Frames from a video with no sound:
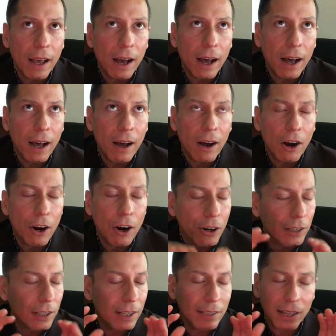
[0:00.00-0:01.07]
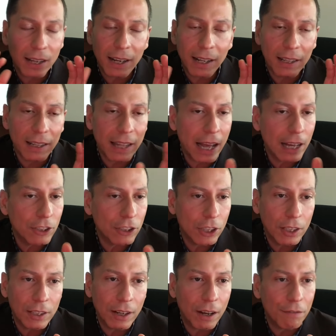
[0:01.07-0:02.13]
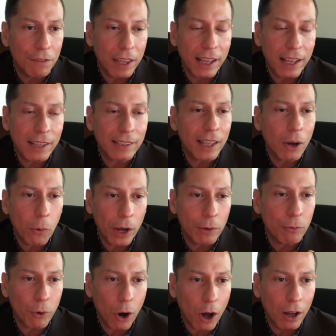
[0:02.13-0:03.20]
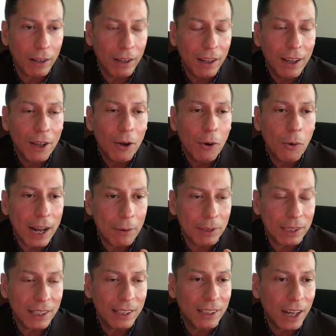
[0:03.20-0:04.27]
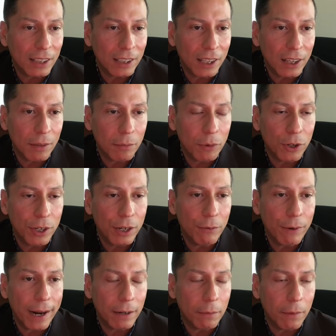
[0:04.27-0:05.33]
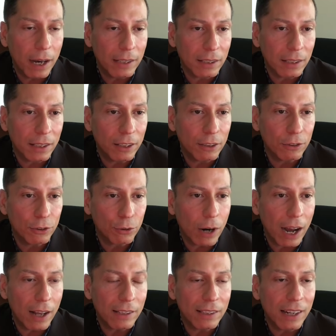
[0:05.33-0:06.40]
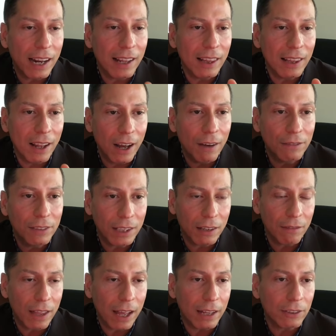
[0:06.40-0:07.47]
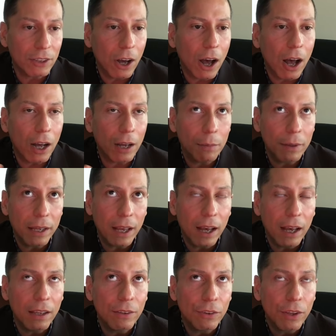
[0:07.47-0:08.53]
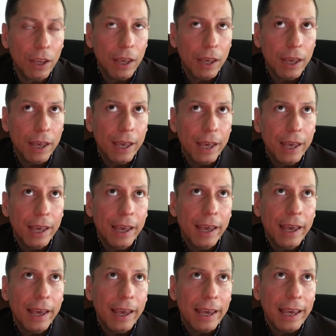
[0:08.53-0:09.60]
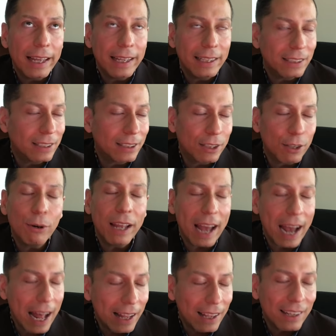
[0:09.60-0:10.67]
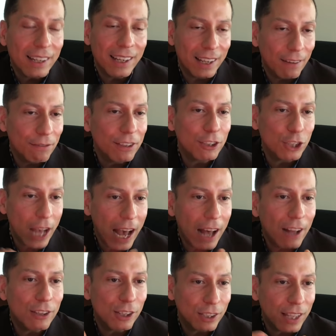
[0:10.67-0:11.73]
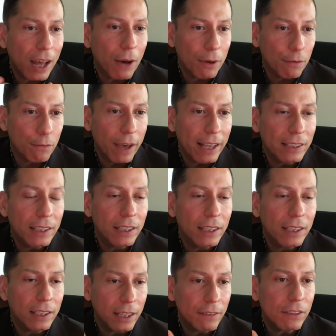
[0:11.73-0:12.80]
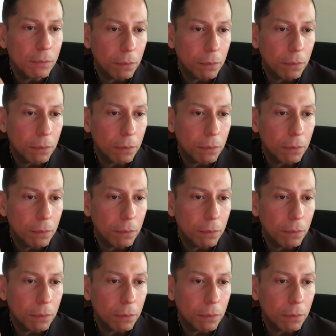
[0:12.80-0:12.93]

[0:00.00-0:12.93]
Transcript: uh, are is a collection of things that went wrong when I was conducting community randomized clinical trials. And I love to give that talk because it's the reality of the challenges that we face, and it gives